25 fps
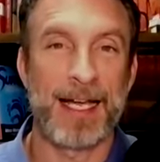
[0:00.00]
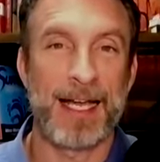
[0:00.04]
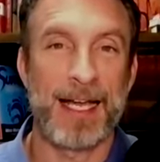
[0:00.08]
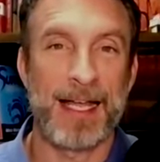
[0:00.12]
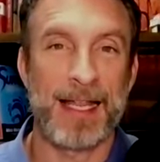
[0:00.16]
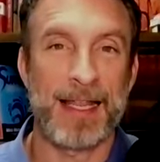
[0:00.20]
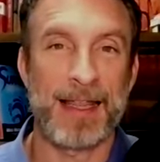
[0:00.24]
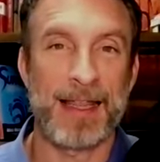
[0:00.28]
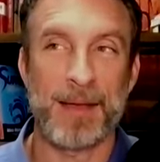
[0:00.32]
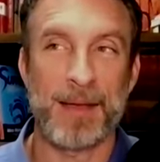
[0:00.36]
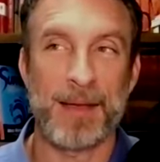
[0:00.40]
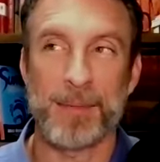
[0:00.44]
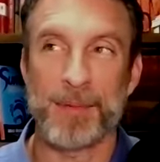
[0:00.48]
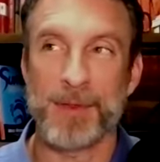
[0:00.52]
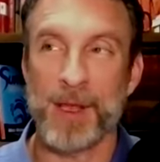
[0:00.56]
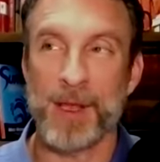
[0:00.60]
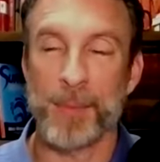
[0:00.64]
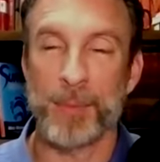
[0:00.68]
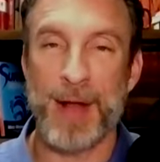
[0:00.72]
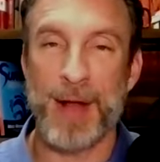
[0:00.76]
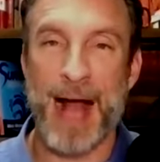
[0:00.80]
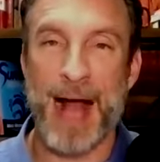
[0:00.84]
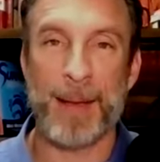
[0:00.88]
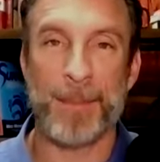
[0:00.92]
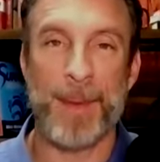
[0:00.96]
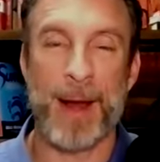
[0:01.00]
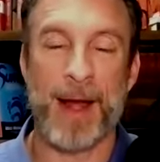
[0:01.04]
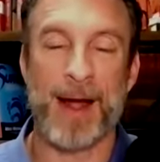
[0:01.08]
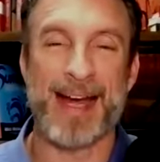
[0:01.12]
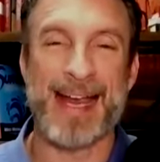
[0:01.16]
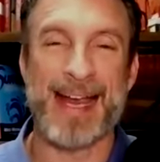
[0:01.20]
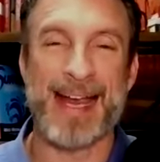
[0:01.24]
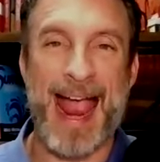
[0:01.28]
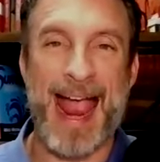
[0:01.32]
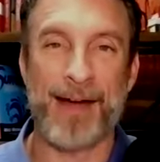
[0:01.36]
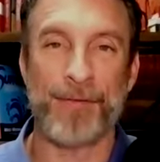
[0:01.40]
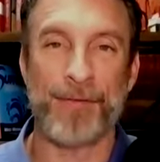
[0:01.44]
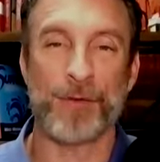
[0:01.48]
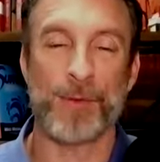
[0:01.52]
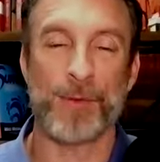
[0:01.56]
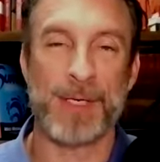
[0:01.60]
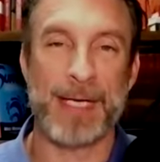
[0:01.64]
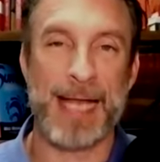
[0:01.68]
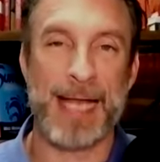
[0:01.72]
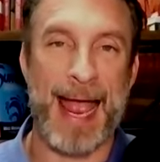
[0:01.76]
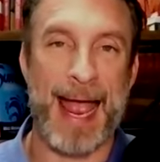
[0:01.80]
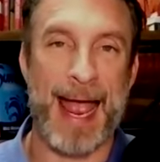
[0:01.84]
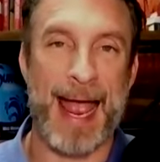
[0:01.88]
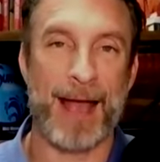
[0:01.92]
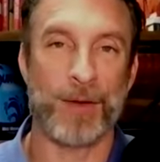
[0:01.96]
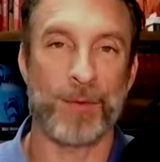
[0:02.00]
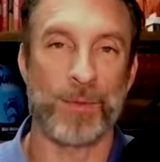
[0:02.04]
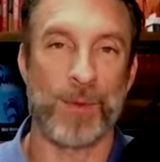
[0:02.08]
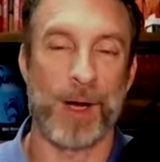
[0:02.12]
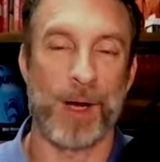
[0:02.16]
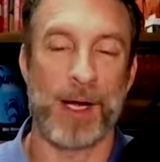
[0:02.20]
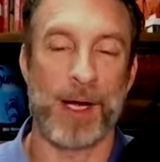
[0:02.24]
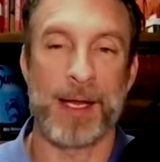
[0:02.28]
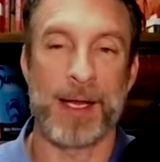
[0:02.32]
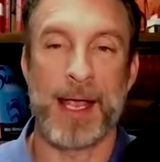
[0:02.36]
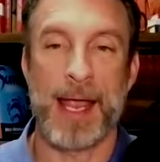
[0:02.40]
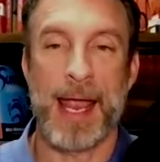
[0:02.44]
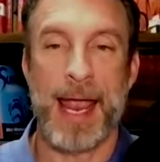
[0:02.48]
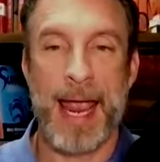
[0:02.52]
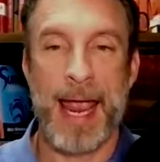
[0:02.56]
The BlackBerry, everyone had one.